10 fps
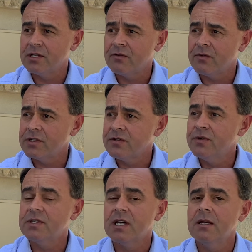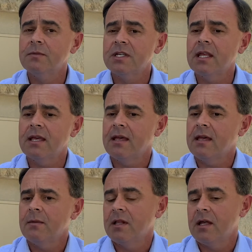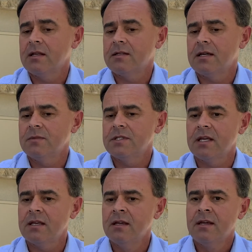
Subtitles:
And the first few times that they came, a lot of times they